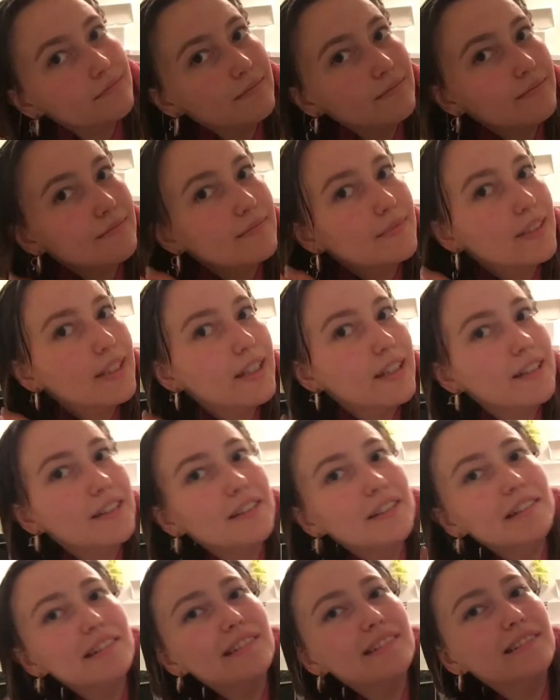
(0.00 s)

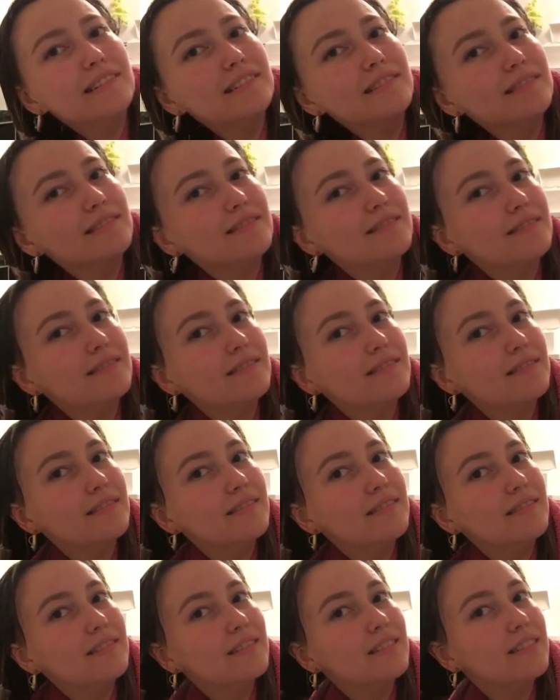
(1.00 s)
Ew.
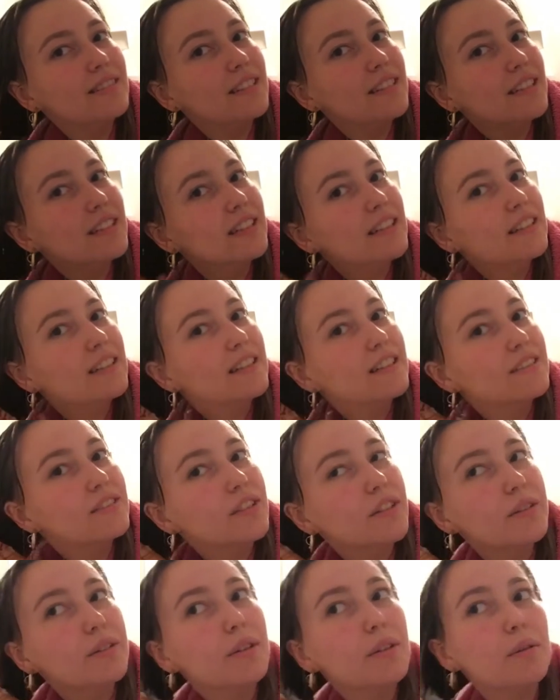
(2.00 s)

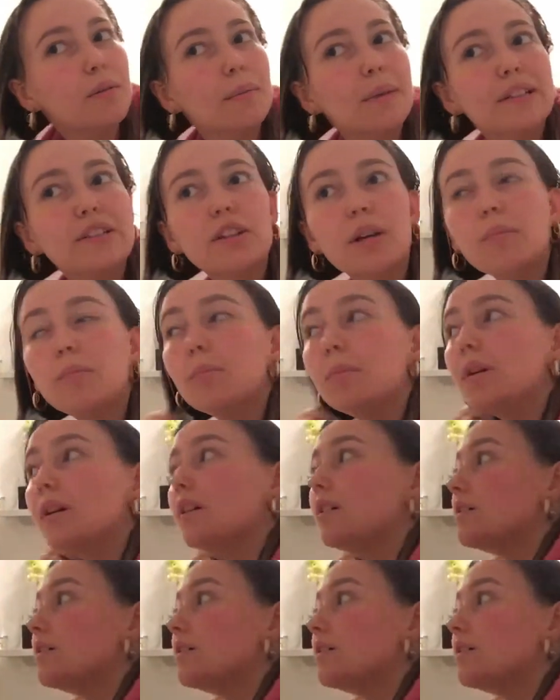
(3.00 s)
Don't go on my jumper.